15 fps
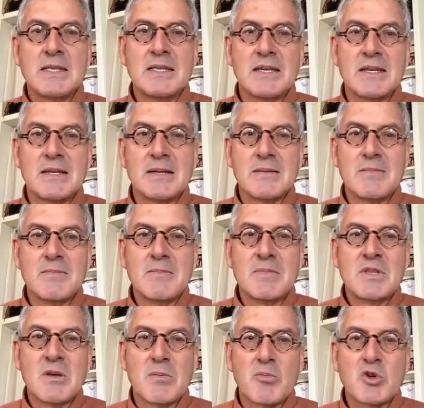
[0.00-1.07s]
the
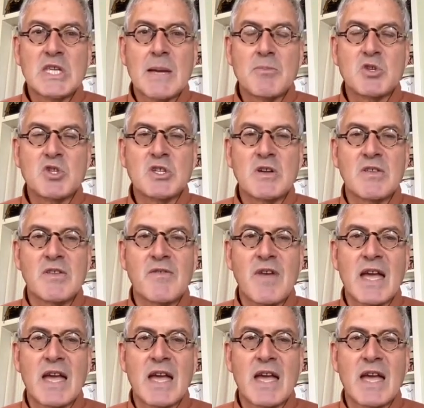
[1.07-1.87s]
perception of the